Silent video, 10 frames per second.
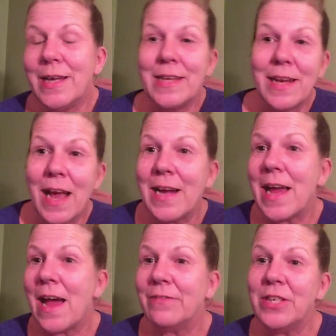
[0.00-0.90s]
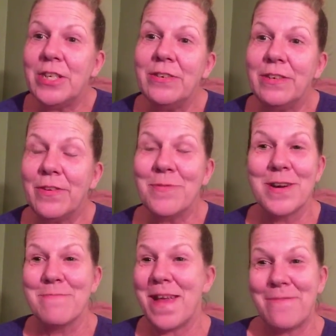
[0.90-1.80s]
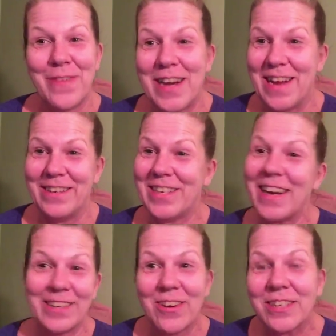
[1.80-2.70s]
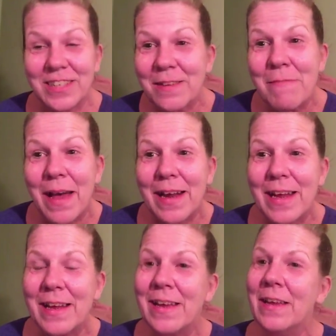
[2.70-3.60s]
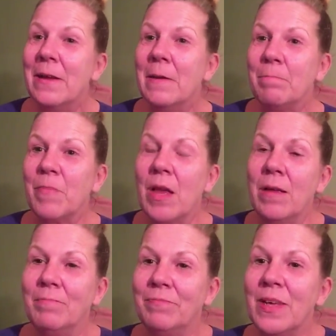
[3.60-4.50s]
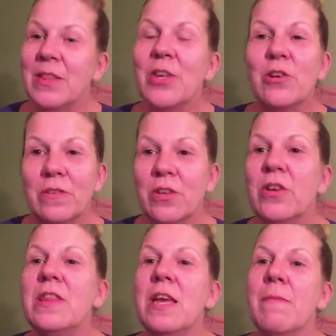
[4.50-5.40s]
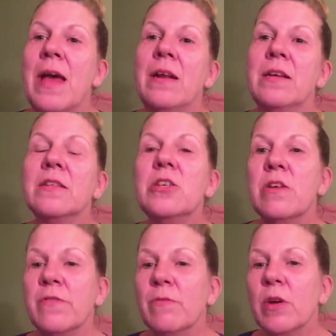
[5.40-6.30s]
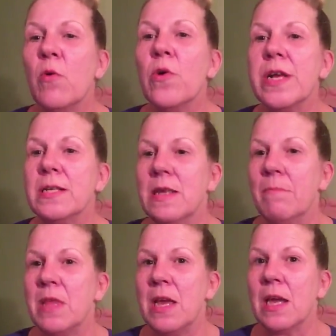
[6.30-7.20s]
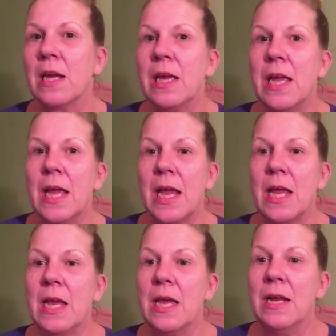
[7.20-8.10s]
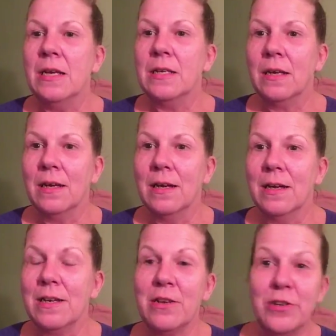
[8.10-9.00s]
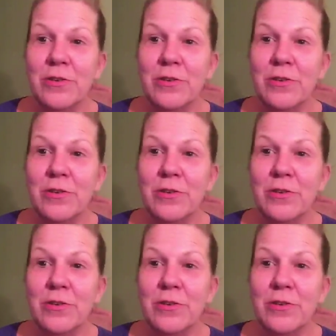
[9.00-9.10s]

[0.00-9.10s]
you kind of have to do it if you want to make videos. You got to talk to somebody. The good thing about it is, you know, if you're recording something and you